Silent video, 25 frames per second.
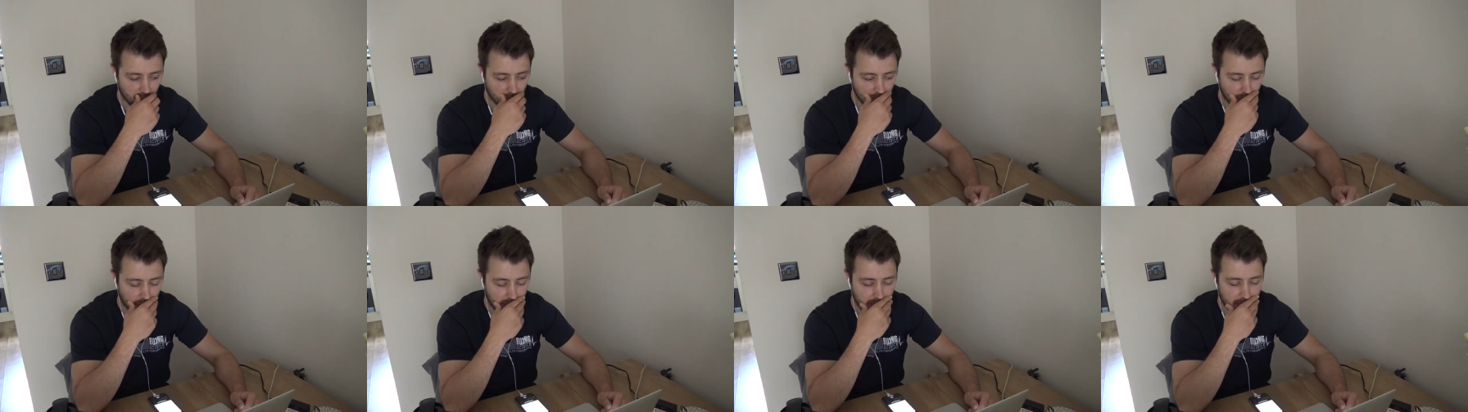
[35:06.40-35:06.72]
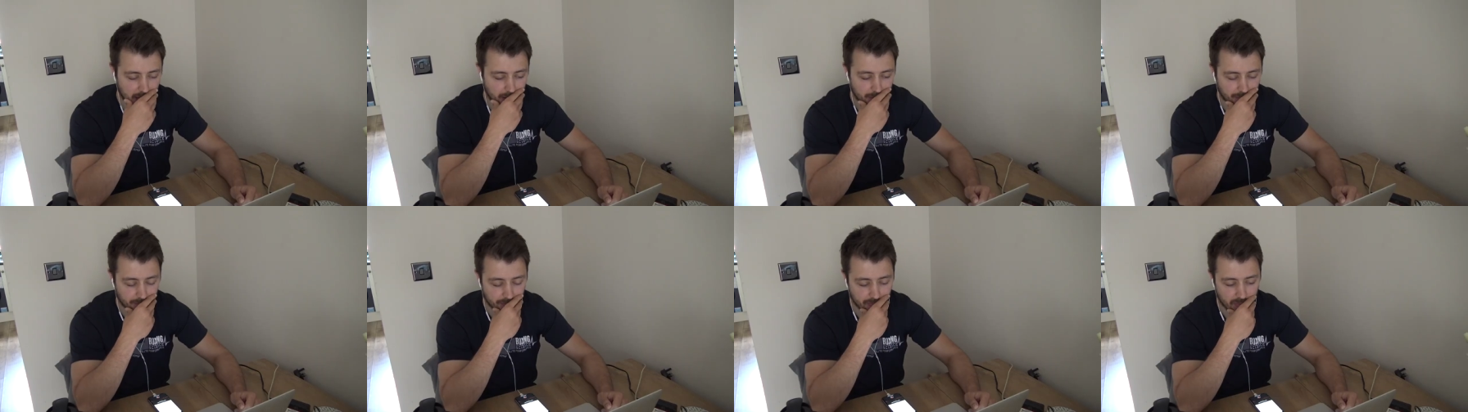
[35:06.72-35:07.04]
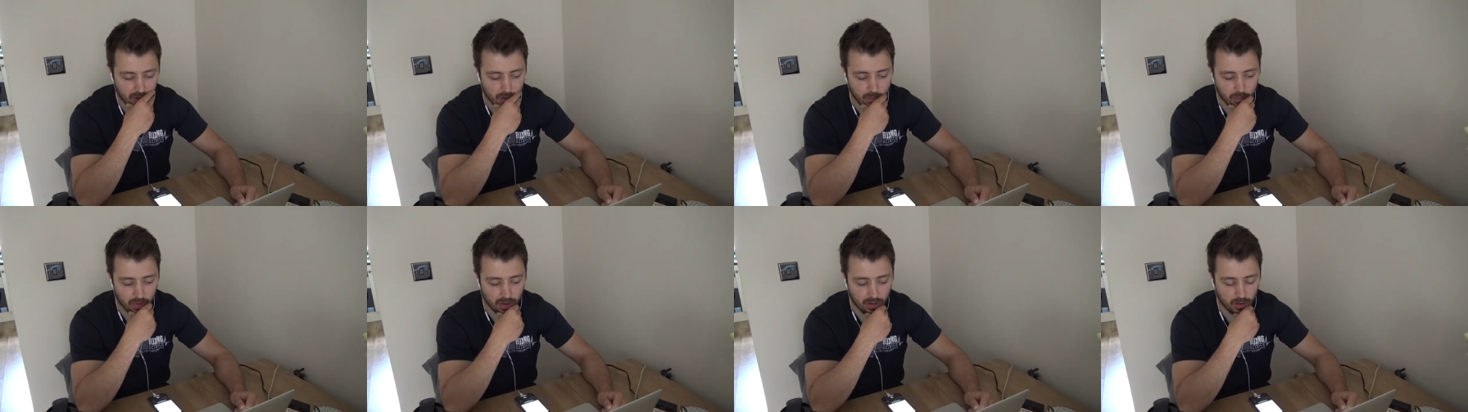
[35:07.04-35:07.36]
yeah,
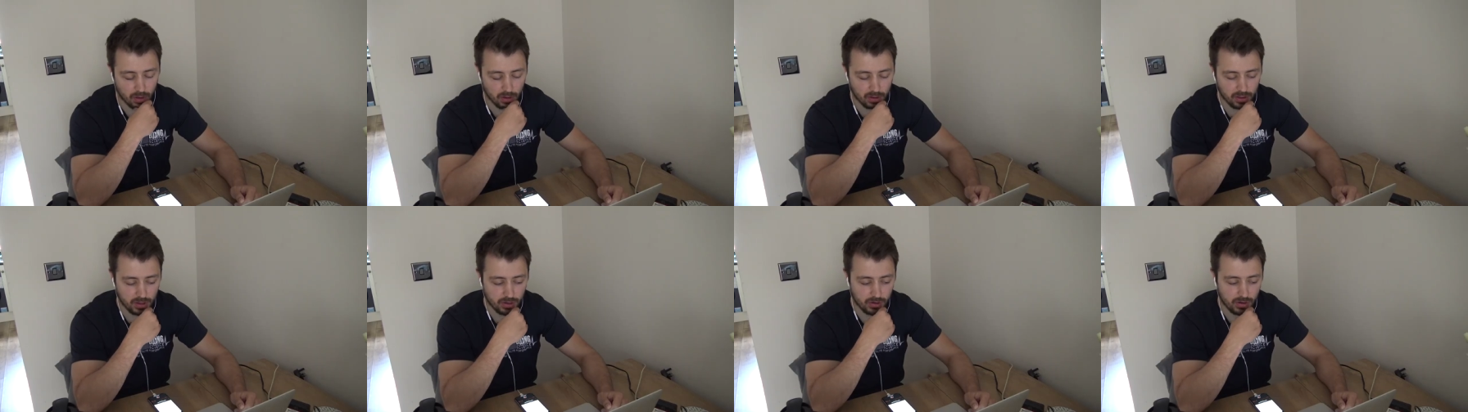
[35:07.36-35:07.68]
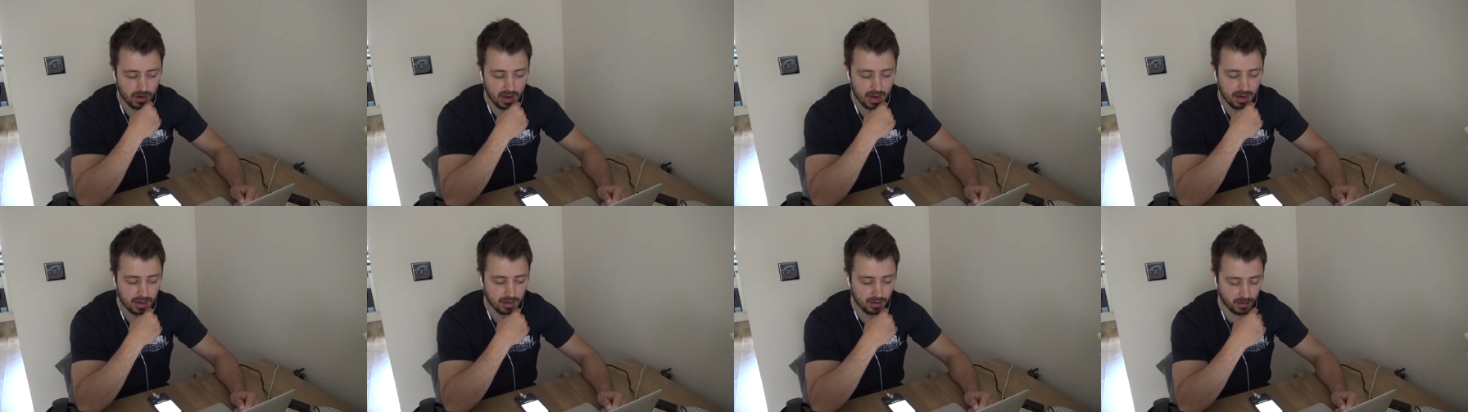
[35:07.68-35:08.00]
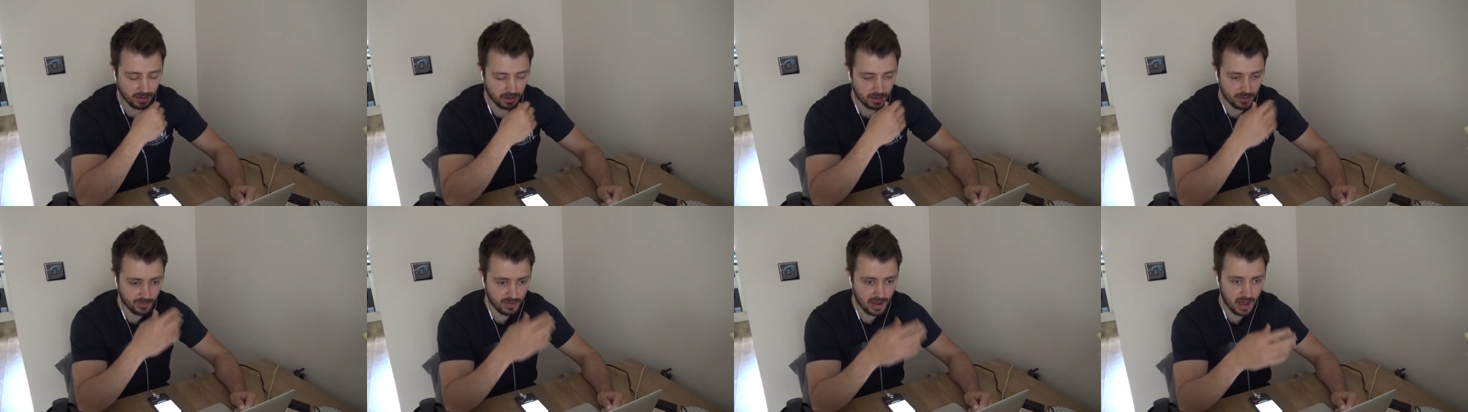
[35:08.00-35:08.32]
and we look to try
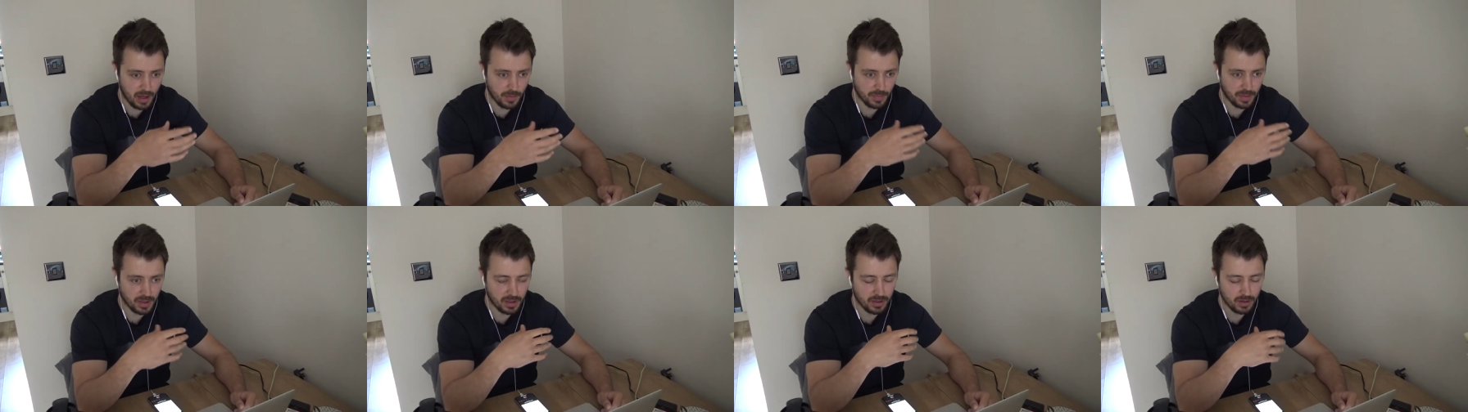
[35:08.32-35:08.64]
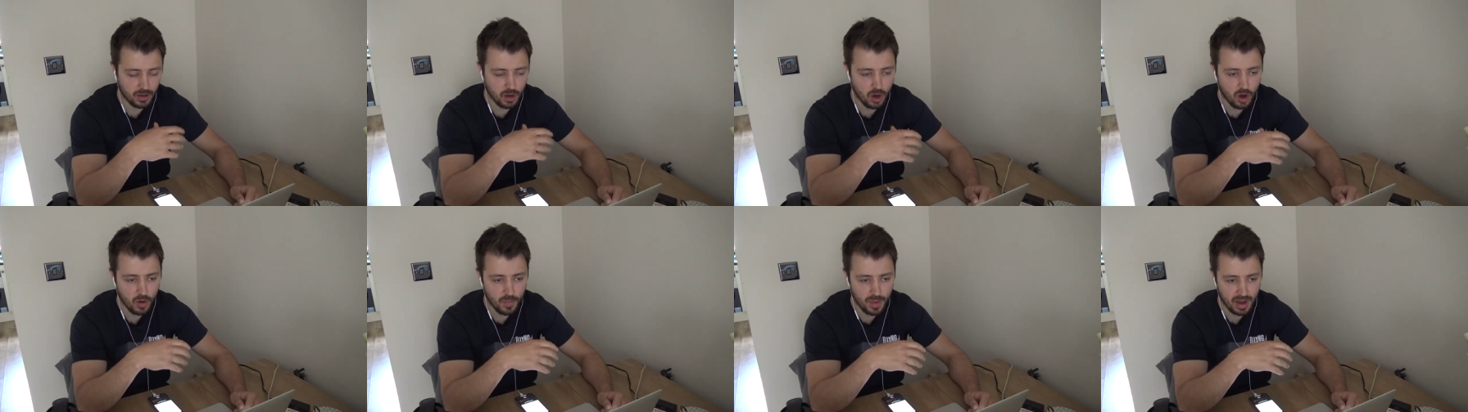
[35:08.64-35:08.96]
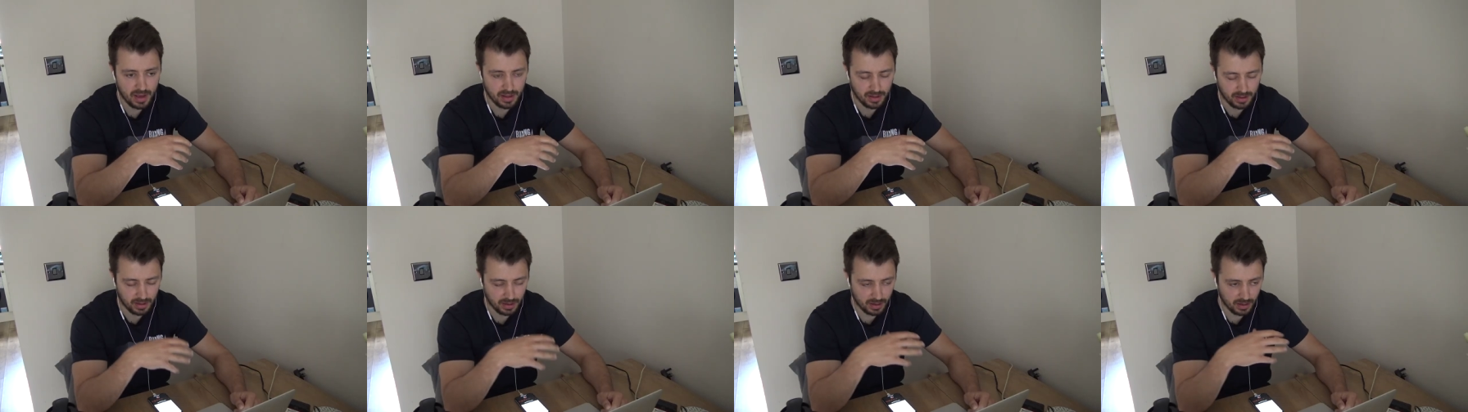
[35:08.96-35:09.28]
and develop this core
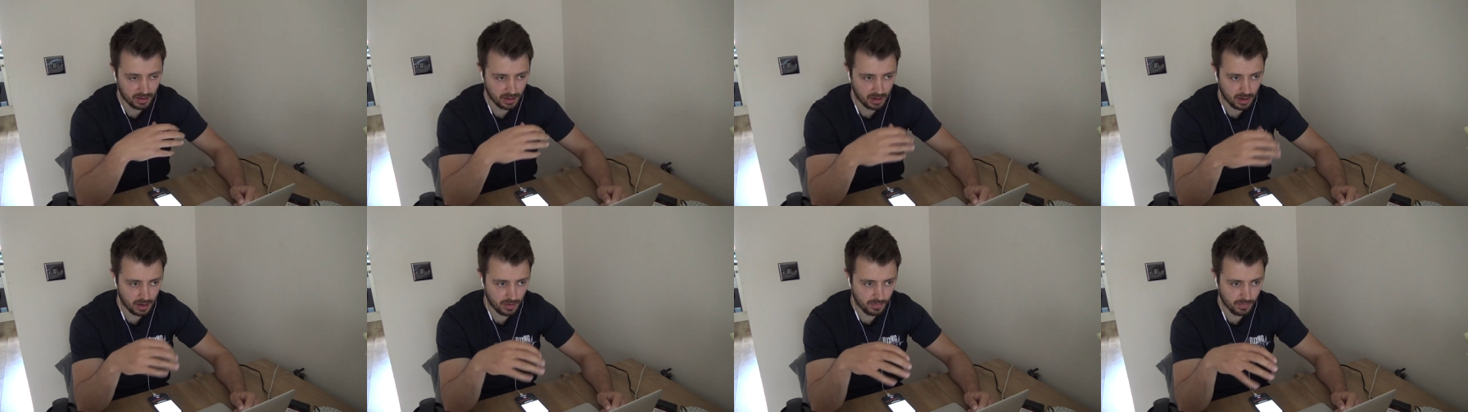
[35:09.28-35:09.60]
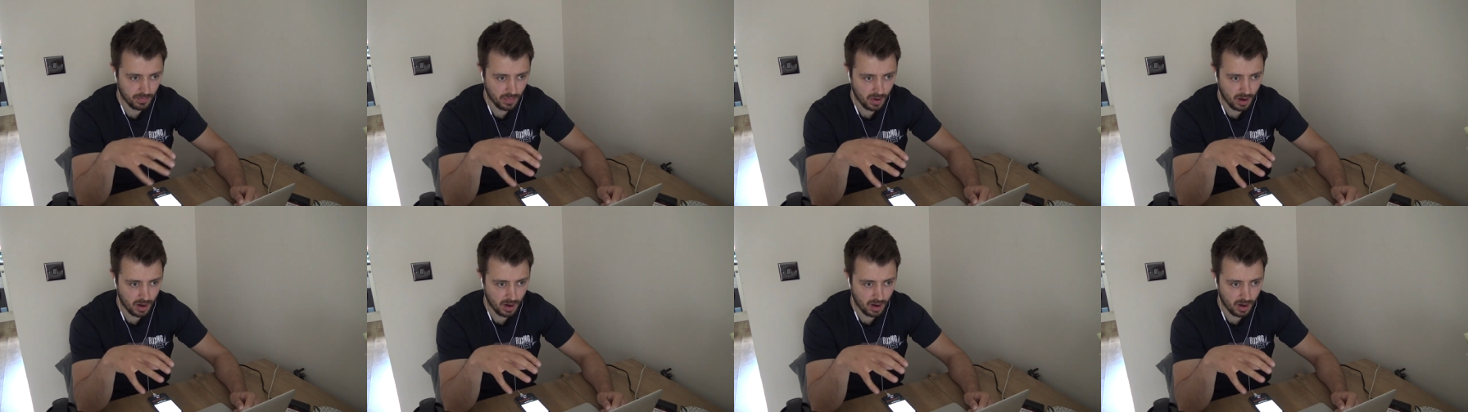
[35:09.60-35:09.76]
mass in uh,